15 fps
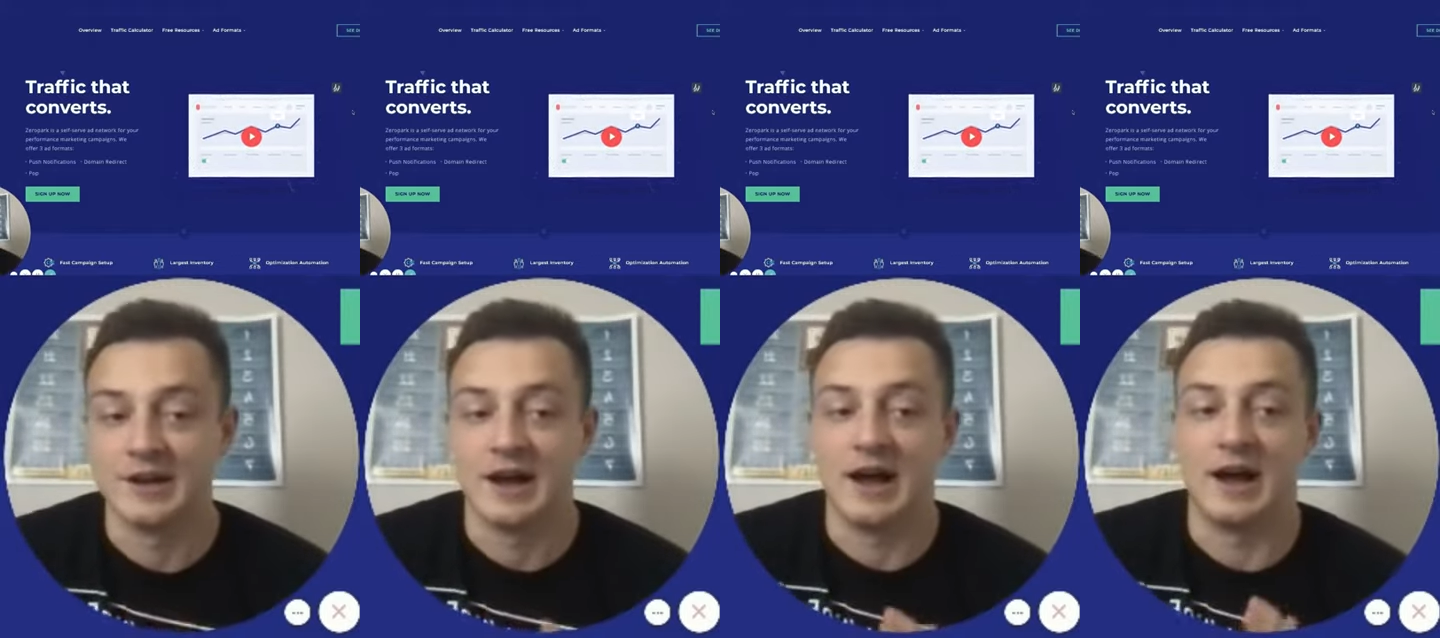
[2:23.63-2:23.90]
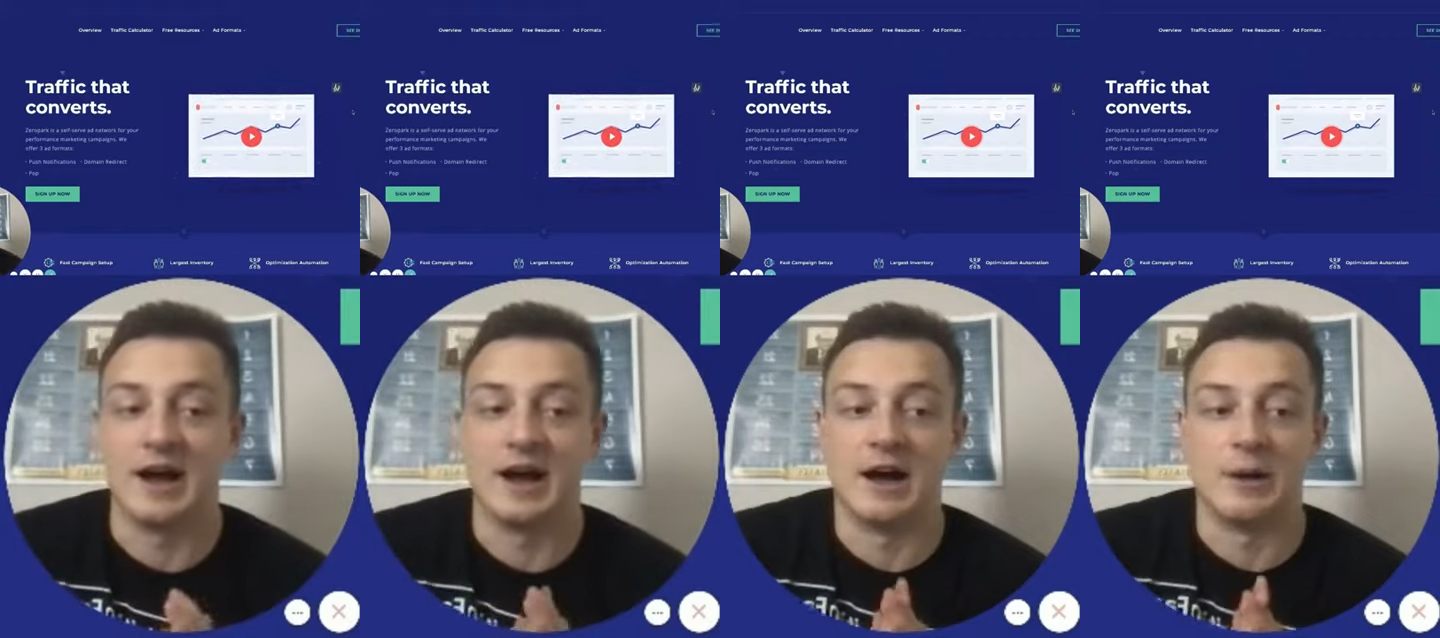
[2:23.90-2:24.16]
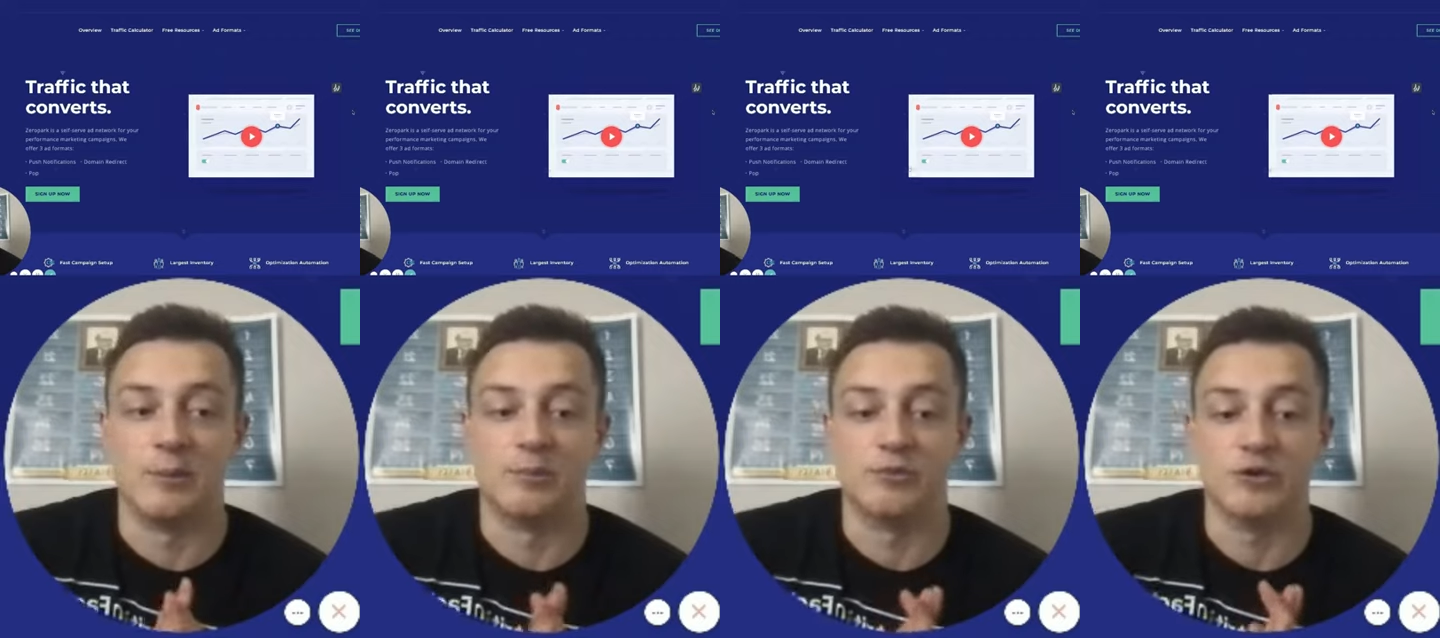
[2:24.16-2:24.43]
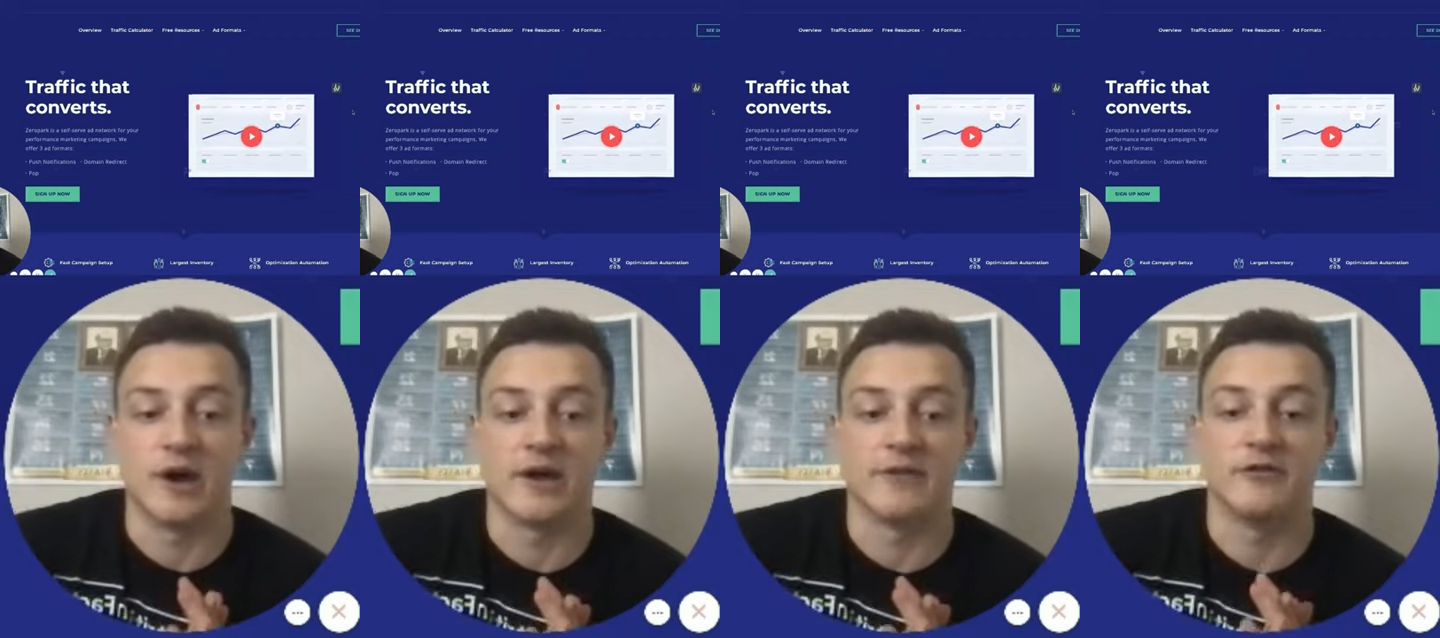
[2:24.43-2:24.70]

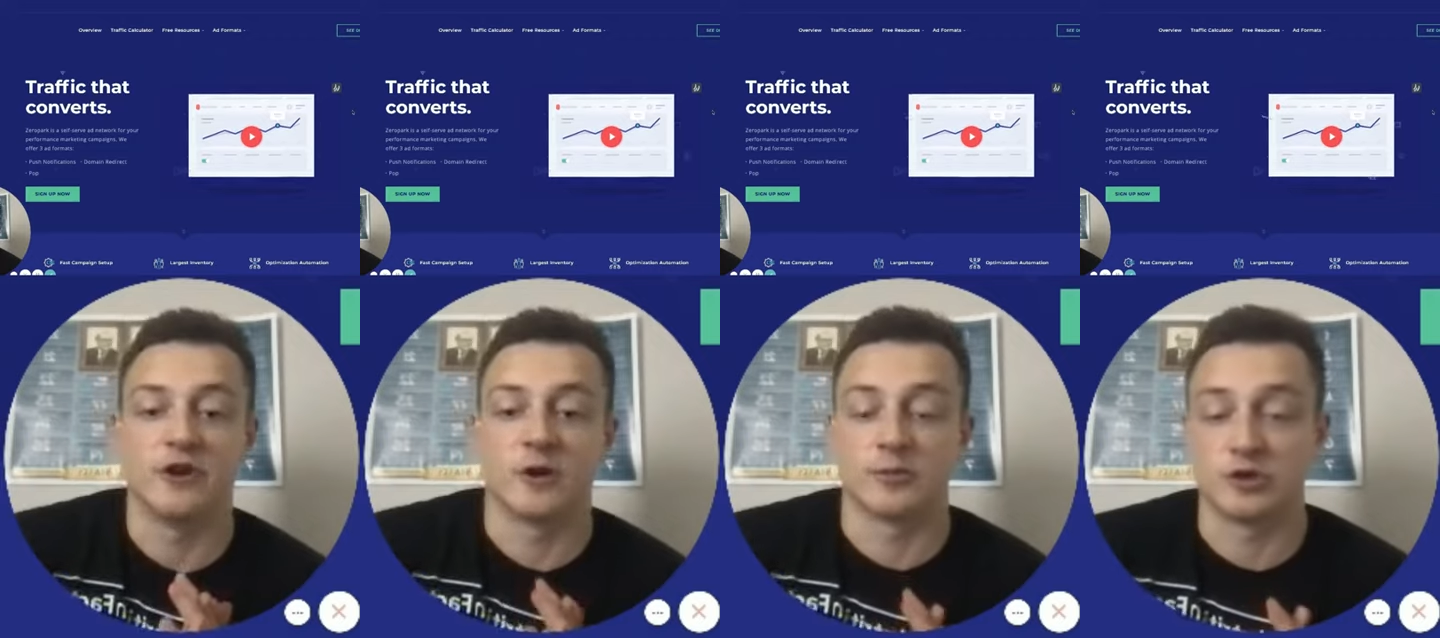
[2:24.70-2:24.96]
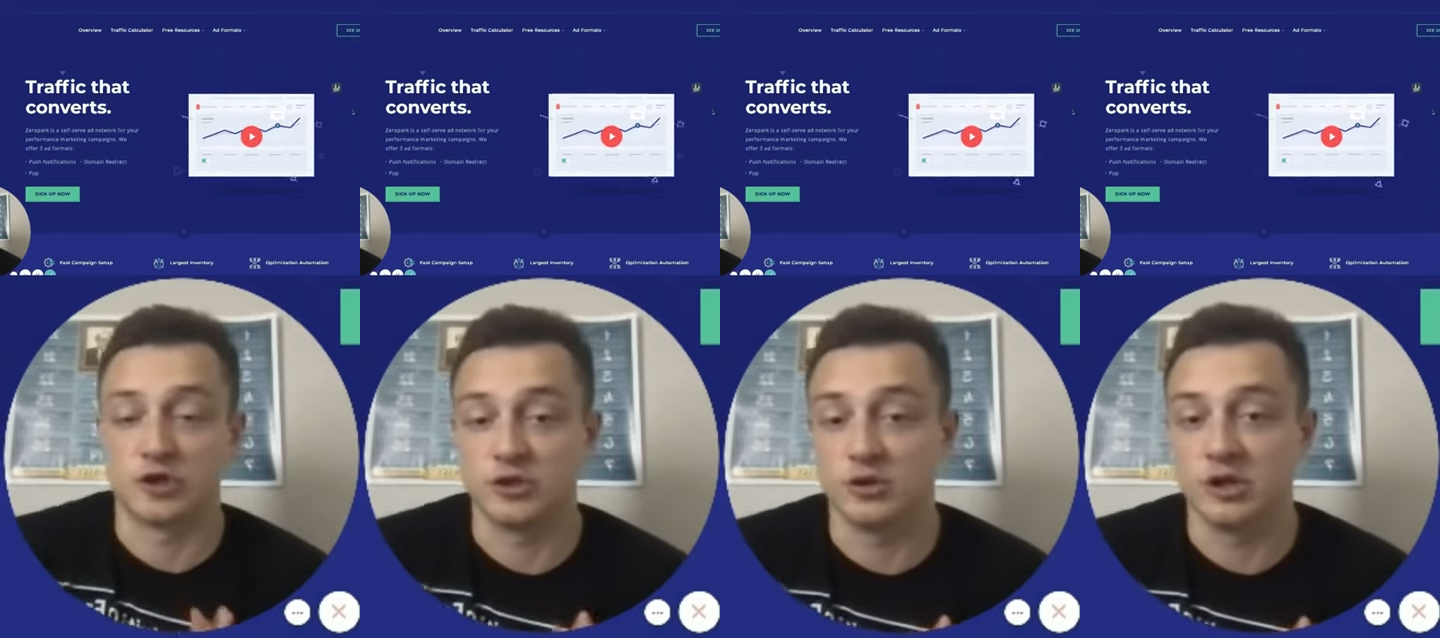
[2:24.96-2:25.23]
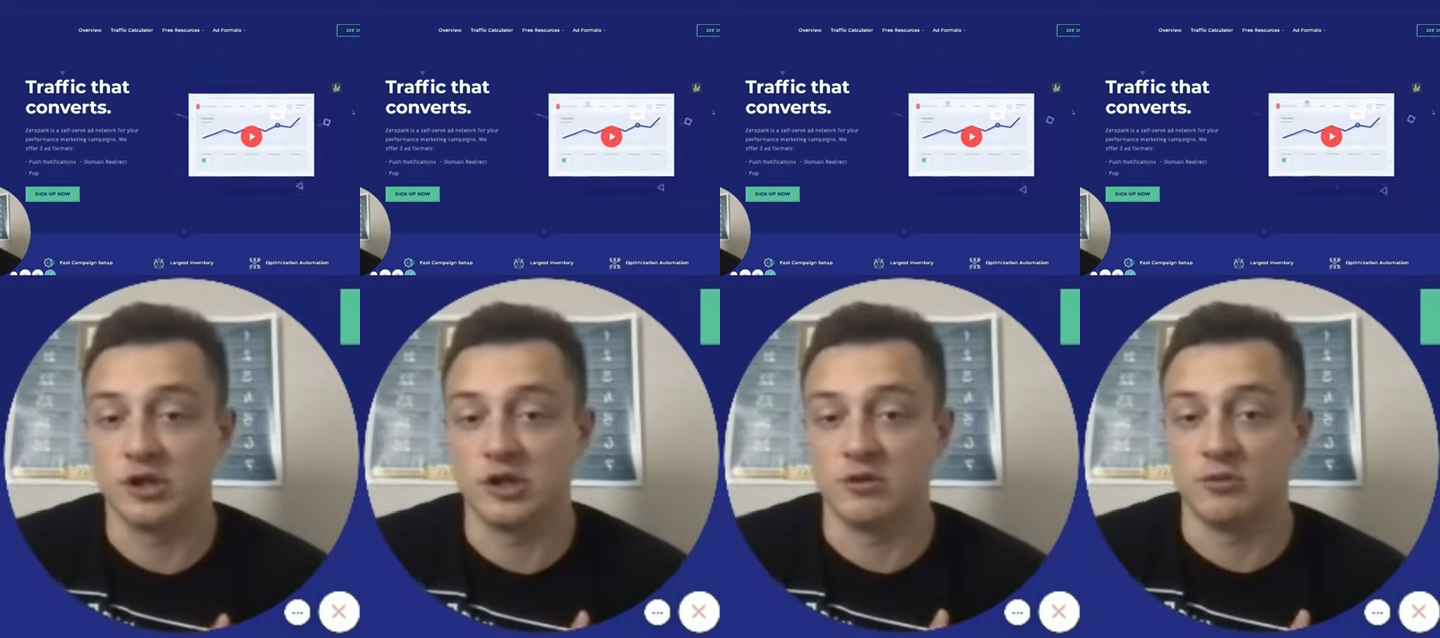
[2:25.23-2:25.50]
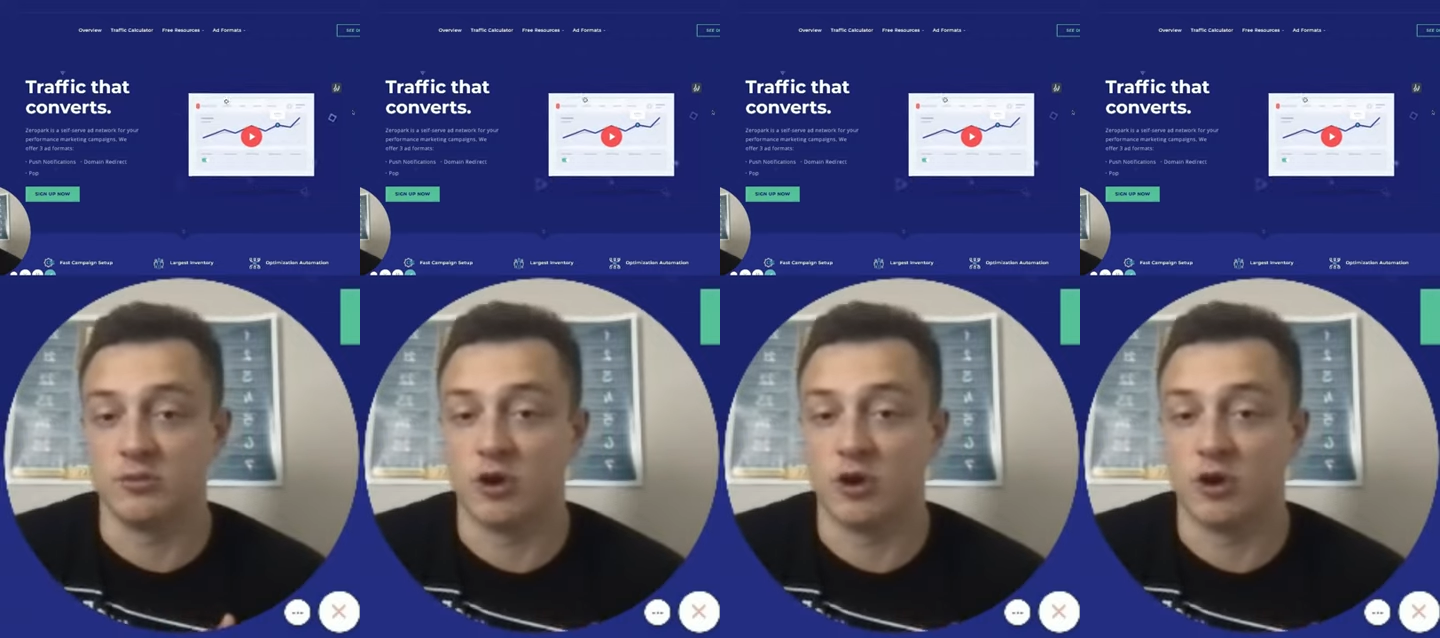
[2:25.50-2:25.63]
You have the opportunity.